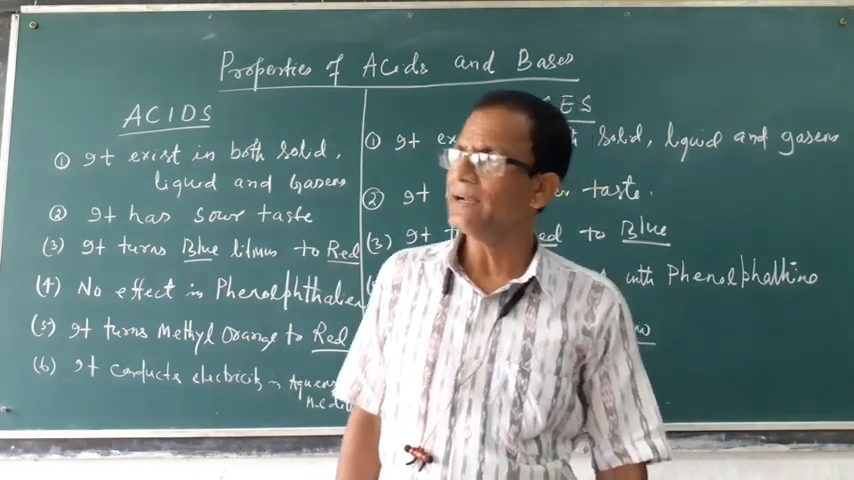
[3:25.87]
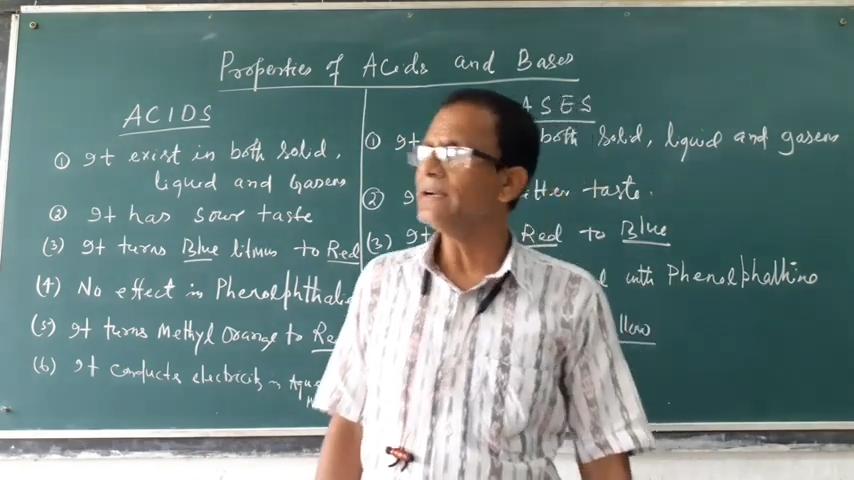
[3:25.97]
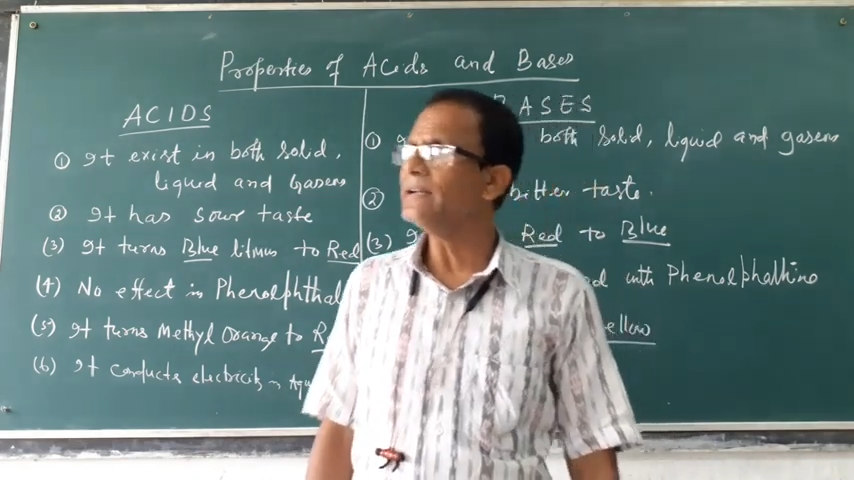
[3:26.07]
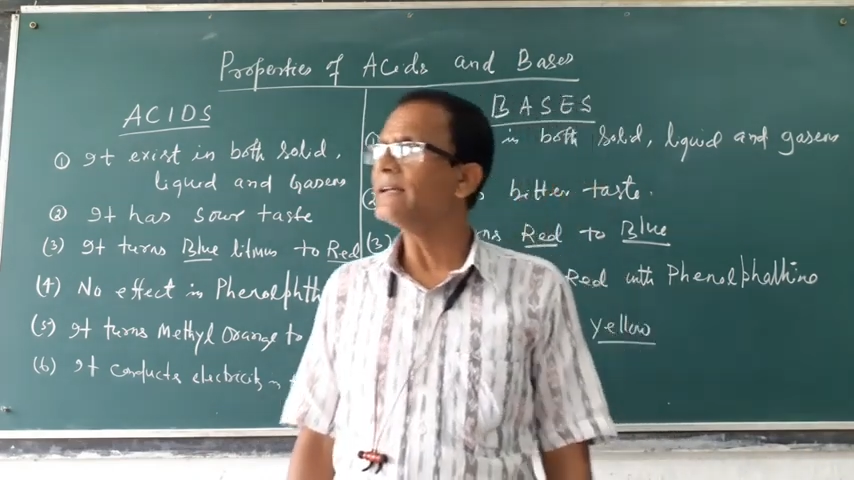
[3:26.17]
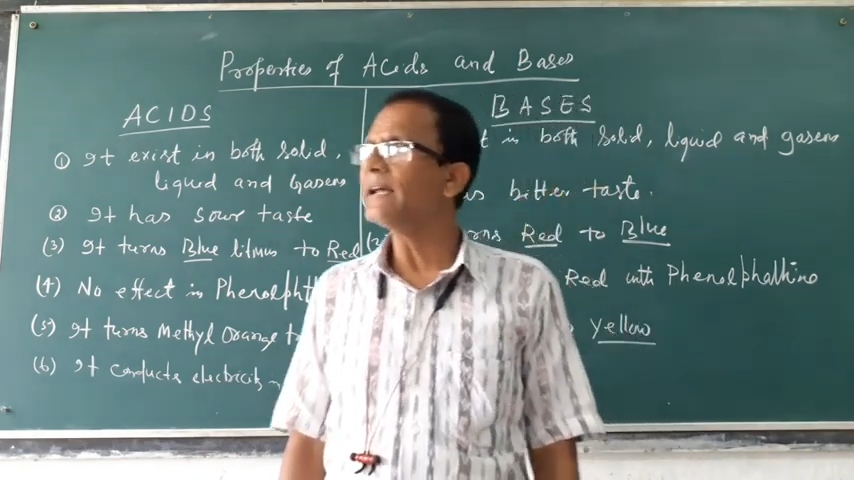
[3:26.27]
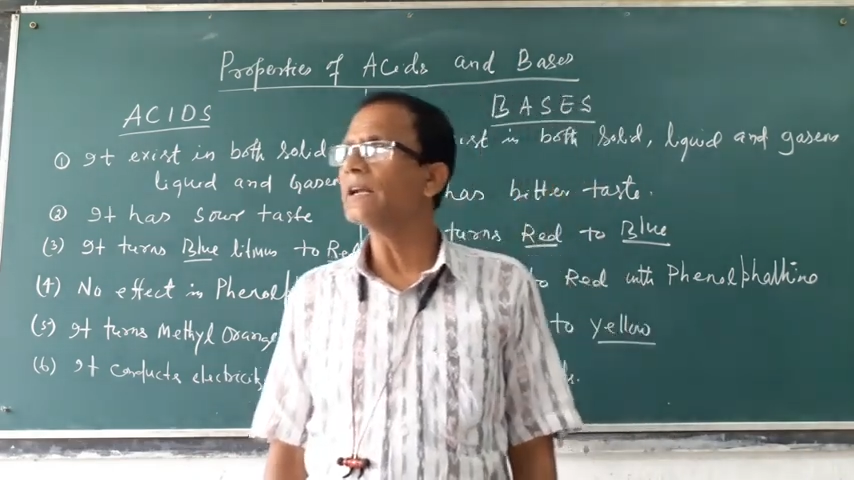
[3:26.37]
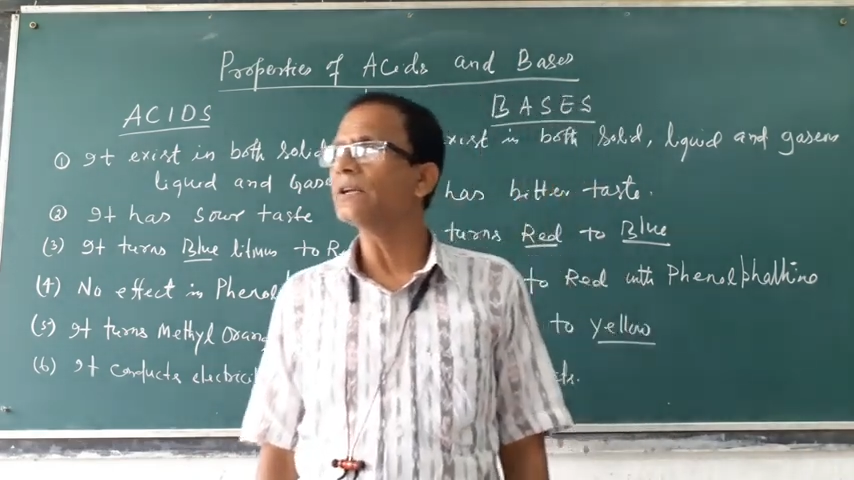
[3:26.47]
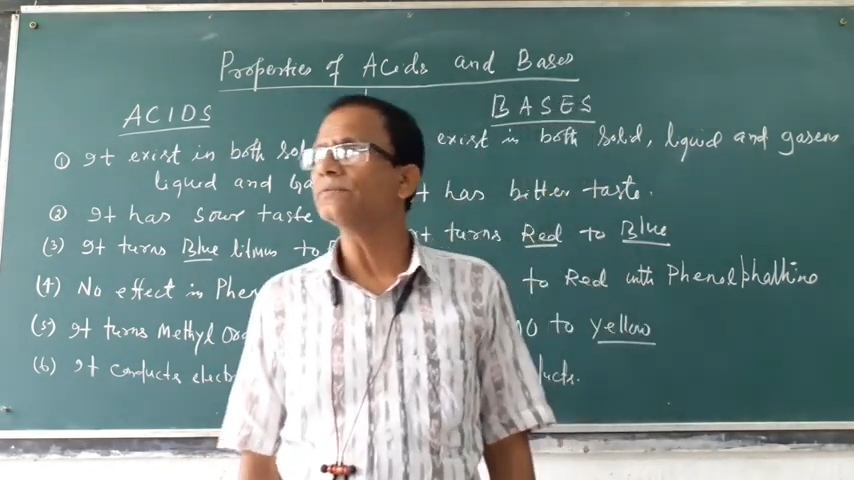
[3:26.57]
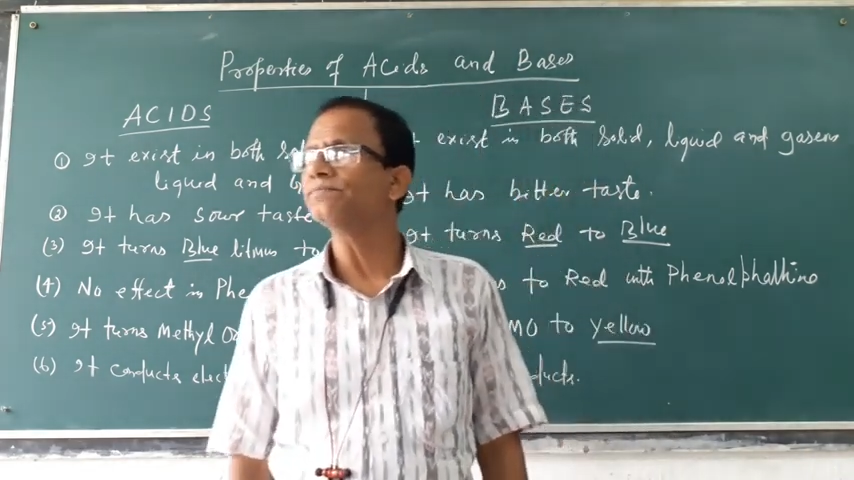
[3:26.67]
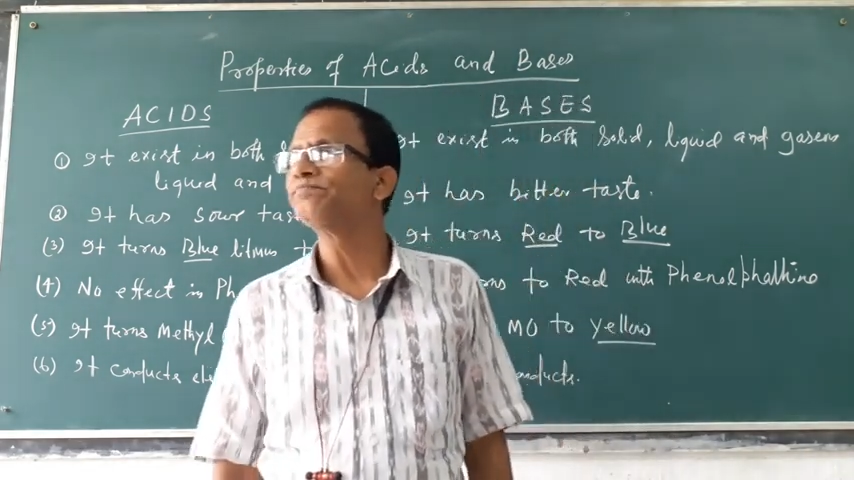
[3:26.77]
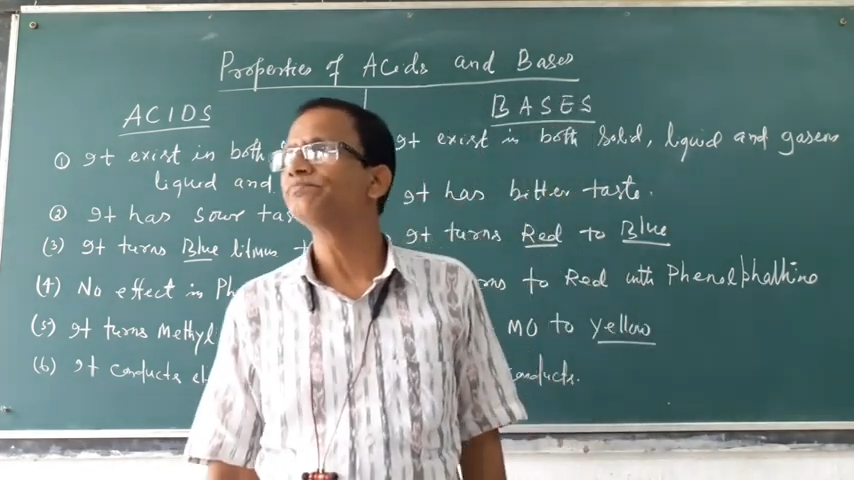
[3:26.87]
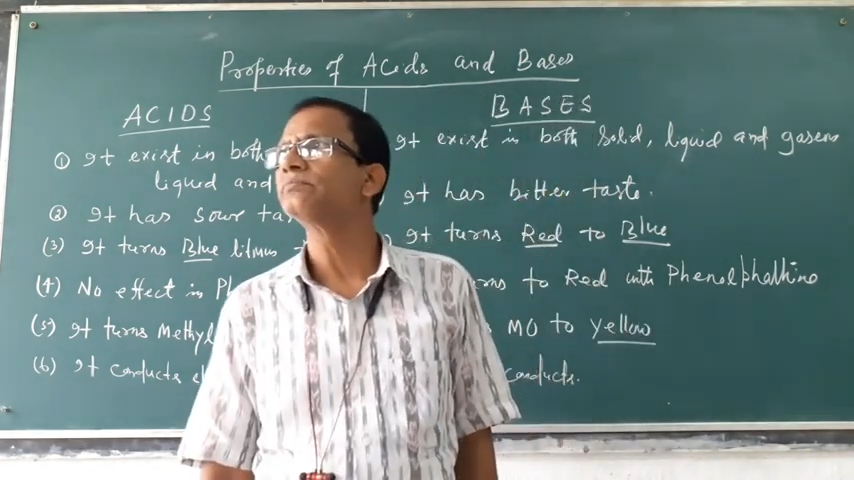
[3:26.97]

It can